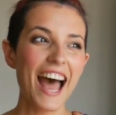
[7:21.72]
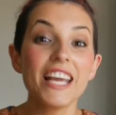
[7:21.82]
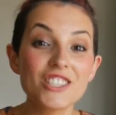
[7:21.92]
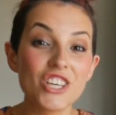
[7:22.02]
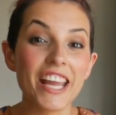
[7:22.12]

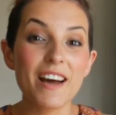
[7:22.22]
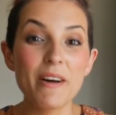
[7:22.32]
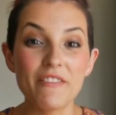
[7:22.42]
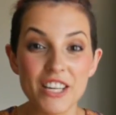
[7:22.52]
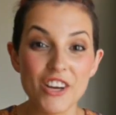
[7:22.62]
Next, check
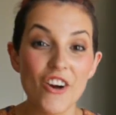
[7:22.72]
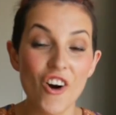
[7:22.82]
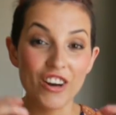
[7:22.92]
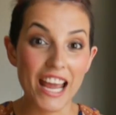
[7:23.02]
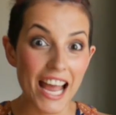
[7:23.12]
out my
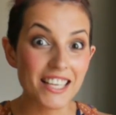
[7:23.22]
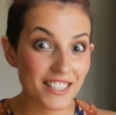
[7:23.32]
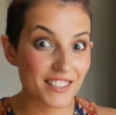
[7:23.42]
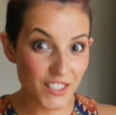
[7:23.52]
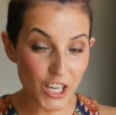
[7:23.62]
video on how
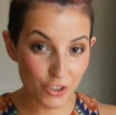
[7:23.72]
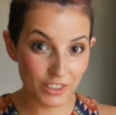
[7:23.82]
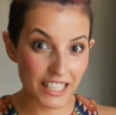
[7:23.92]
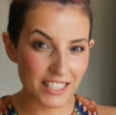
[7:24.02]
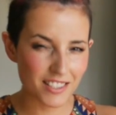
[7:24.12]
to
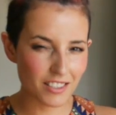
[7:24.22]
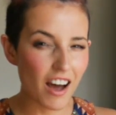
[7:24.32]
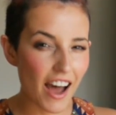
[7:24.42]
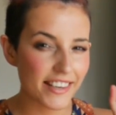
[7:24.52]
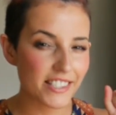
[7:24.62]
secretly
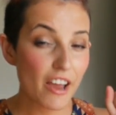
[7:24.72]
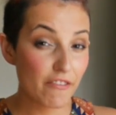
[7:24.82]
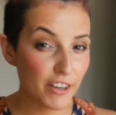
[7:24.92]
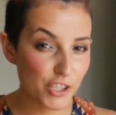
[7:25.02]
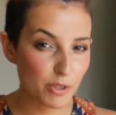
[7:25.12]
disguise
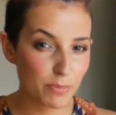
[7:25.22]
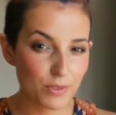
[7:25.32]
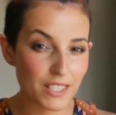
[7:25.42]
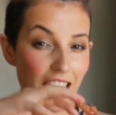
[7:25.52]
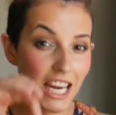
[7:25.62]

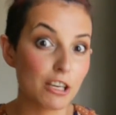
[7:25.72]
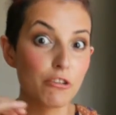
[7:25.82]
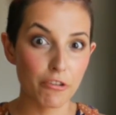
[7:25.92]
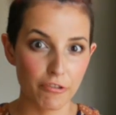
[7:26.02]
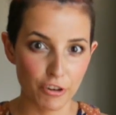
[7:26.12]
vegetables
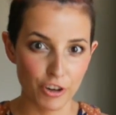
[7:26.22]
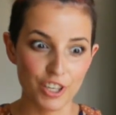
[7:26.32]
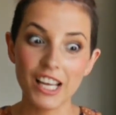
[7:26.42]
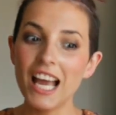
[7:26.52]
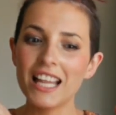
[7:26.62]
in
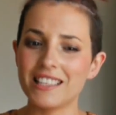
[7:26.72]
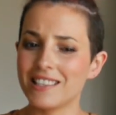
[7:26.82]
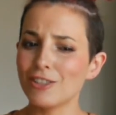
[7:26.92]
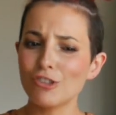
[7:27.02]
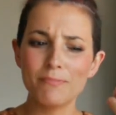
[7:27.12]
food.
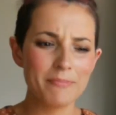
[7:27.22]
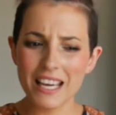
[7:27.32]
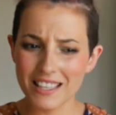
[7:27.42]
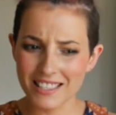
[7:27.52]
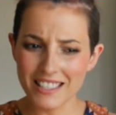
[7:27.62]
There's this little
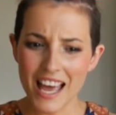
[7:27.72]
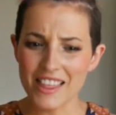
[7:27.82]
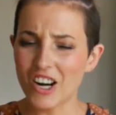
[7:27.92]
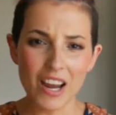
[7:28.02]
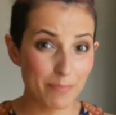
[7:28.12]
mix
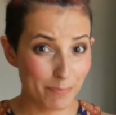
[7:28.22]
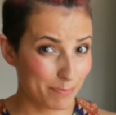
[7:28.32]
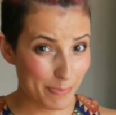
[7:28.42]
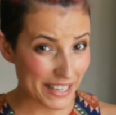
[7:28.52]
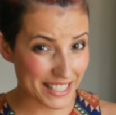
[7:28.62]
that I
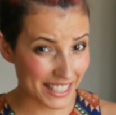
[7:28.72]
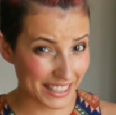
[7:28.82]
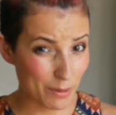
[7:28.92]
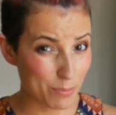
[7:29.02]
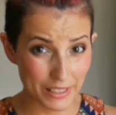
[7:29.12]

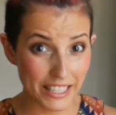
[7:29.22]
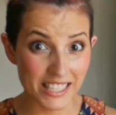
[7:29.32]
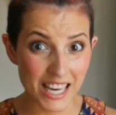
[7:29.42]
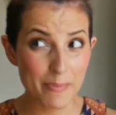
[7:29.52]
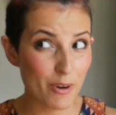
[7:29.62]
basically
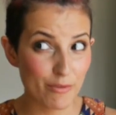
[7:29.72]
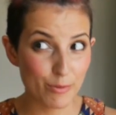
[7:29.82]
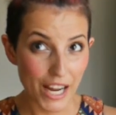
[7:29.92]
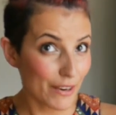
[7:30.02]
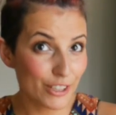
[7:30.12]
blend up
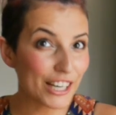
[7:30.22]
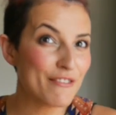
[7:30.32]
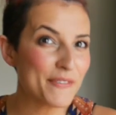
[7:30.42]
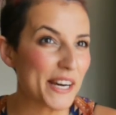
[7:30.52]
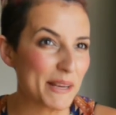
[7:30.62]
of whatever I
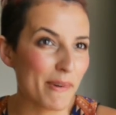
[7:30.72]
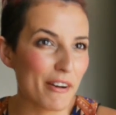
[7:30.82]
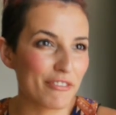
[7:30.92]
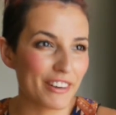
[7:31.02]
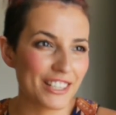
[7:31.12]
can find in
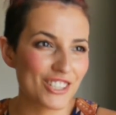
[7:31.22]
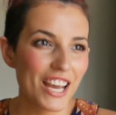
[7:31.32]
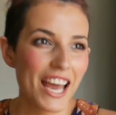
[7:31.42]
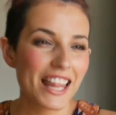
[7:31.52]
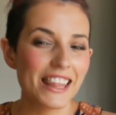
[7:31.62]
my
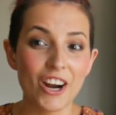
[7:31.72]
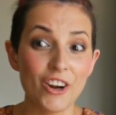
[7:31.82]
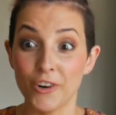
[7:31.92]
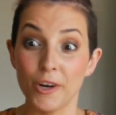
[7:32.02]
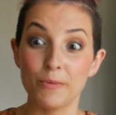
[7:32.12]
fridge that
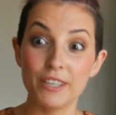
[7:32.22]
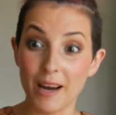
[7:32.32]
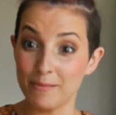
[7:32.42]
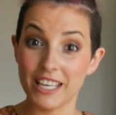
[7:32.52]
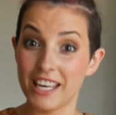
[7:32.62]
I know would
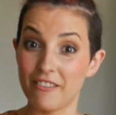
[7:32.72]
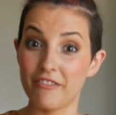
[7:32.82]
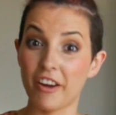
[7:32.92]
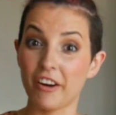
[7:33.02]
come together